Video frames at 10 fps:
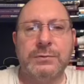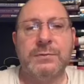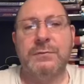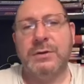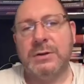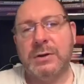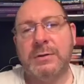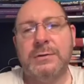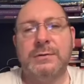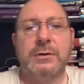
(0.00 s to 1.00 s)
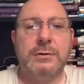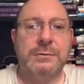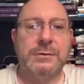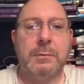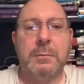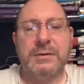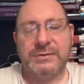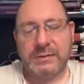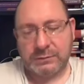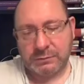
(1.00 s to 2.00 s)
some videos, I lose some of my
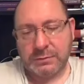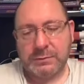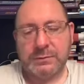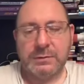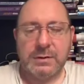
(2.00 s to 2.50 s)
sessions.